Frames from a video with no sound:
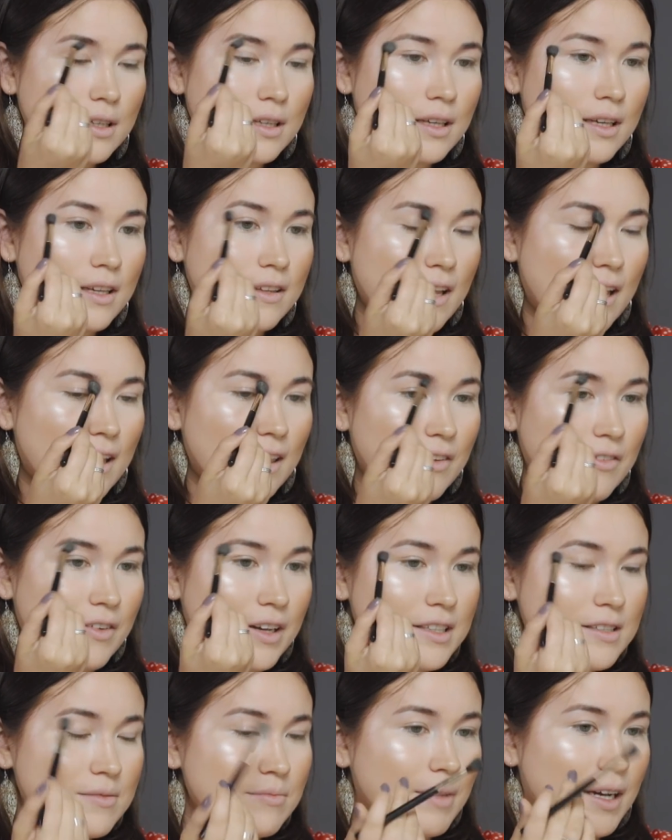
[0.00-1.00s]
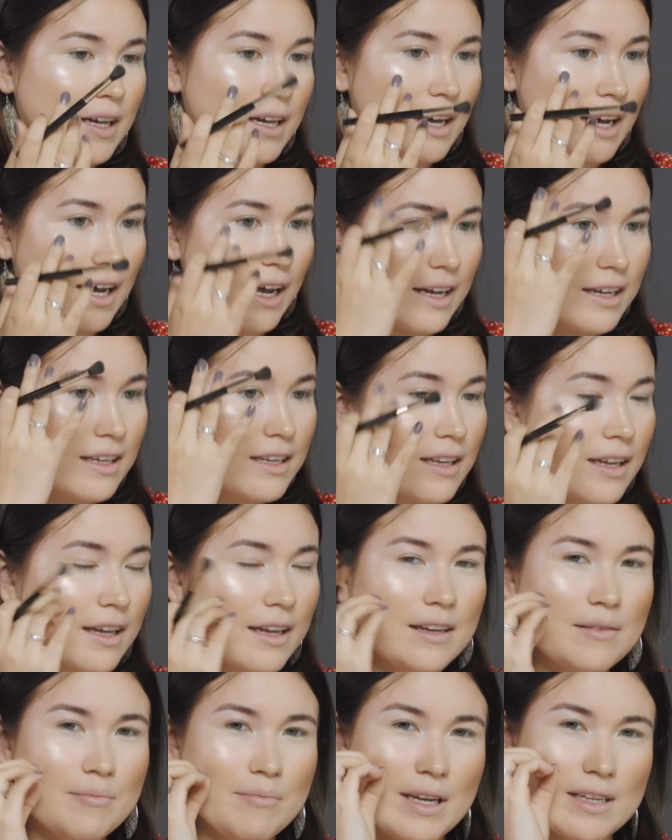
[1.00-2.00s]
It elevates my eye,
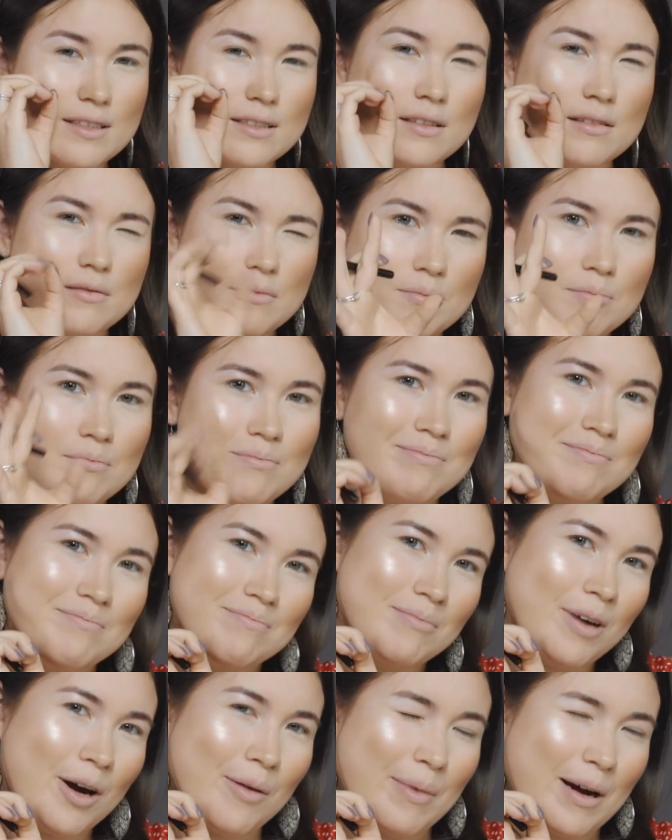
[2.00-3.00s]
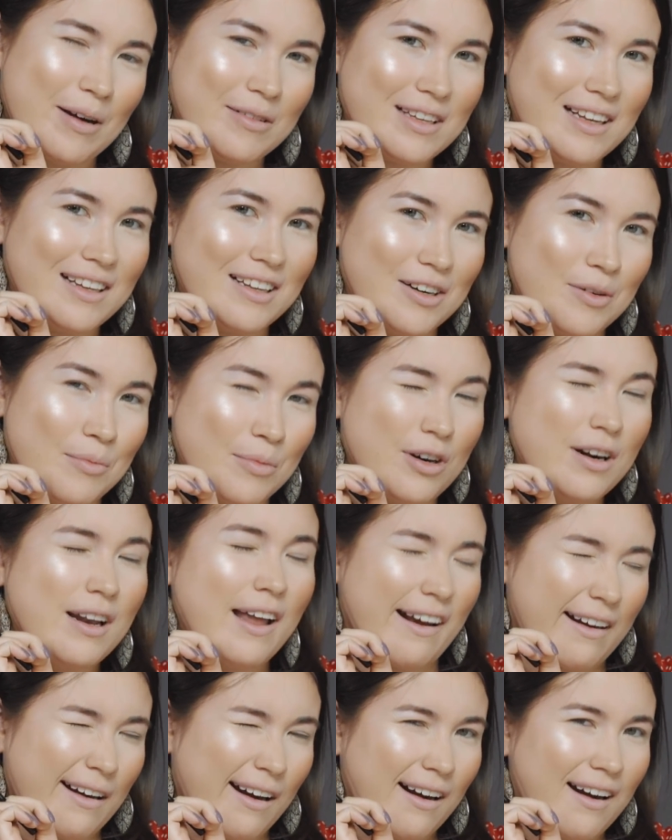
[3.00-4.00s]
like makes it pop out a little more,
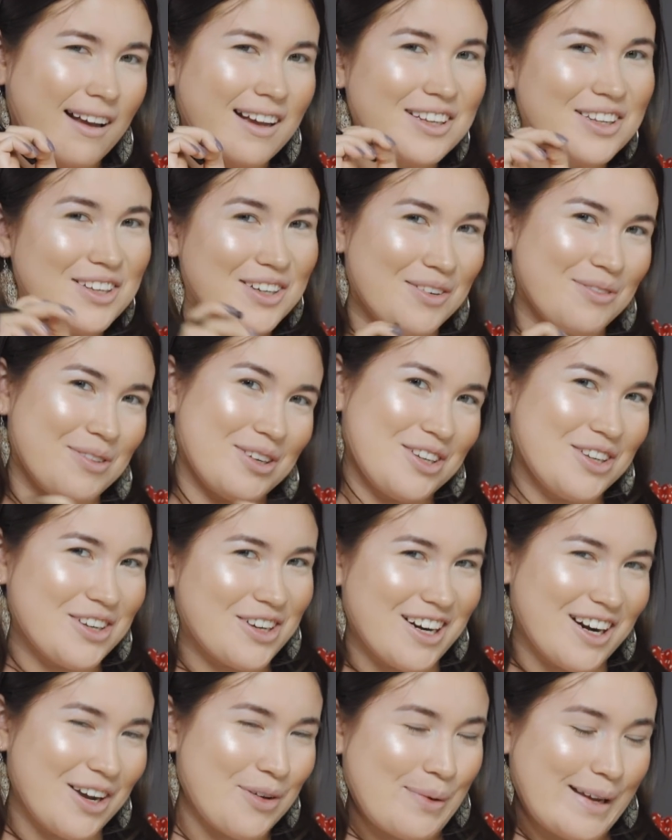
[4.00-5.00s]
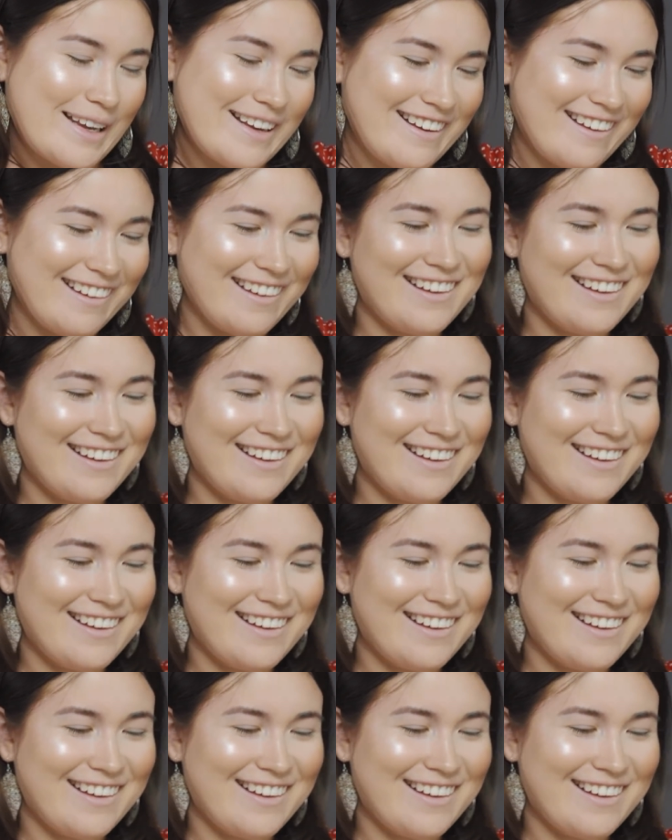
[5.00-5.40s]
like, you know, when you're gonna blink.